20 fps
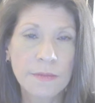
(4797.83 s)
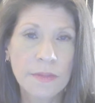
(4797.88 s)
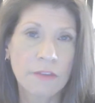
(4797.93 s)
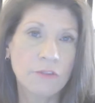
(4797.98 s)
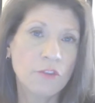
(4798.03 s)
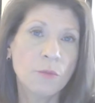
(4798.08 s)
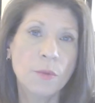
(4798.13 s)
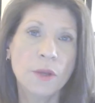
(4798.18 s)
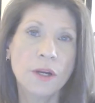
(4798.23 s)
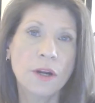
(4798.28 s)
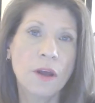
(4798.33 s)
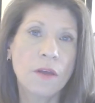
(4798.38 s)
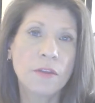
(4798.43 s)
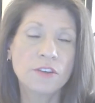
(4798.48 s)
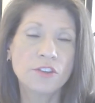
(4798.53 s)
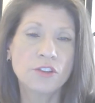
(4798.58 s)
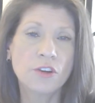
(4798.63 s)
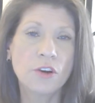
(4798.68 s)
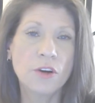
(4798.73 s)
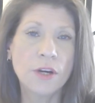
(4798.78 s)
If if you've been on
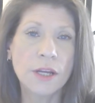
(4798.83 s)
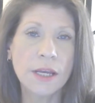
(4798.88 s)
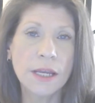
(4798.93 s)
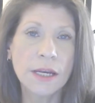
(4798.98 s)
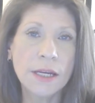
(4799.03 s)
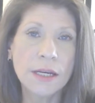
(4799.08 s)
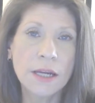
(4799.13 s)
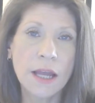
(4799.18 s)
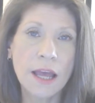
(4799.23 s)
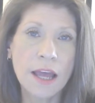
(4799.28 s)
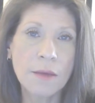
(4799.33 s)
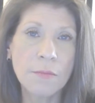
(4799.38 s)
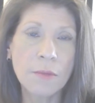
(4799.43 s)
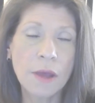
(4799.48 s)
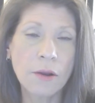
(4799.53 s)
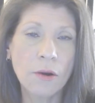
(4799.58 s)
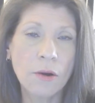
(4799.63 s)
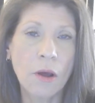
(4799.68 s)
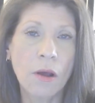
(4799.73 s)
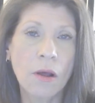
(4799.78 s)
this journey any time
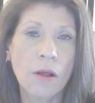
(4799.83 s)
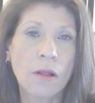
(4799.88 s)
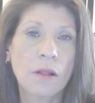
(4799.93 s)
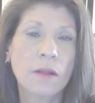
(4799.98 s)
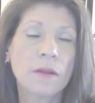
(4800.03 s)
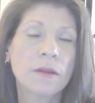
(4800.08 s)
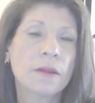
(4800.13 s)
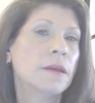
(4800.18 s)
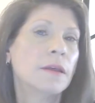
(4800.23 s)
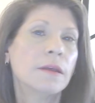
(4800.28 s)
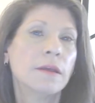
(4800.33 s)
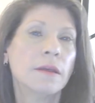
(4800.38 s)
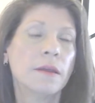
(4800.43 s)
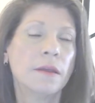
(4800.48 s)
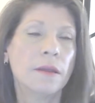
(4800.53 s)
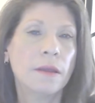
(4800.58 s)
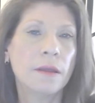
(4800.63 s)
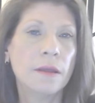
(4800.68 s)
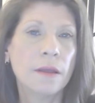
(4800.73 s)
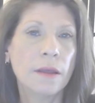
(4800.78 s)
at all,
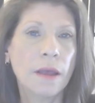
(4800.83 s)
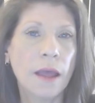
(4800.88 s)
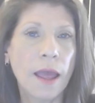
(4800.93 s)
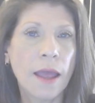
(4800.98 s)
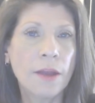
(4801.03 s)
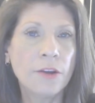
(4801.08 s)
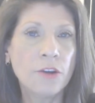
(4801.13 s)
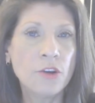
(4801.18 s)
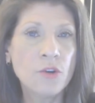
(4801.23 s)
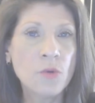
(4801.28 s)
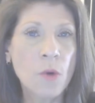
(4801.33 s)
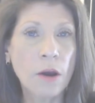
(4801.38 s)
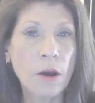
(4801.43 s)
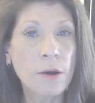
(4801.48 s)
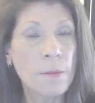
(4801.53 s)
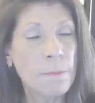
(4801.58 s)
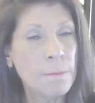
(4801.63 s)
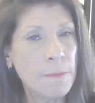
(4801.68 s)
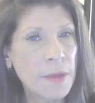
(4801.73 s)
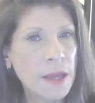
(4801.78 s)
and you are
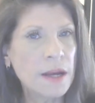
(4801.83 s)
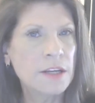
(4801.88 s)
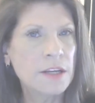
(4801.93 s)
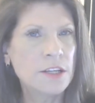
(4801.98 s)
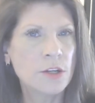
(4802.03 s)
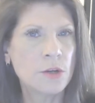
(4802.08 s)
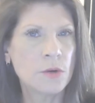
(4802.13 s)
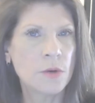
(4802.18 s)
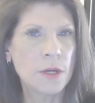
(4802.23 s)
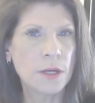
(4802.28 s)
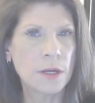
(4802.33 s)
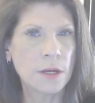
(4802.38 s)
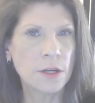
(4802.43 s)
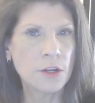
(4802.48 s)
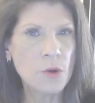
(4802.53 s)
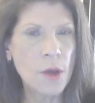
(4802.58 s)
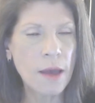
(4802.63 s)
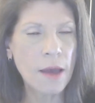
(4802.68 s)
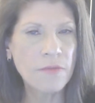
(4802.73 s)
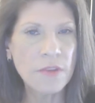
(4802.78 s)
committed to it, and
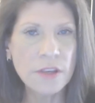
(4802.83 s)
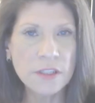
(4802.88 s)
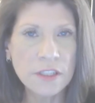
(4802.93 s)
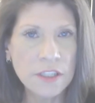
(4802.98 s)
you have this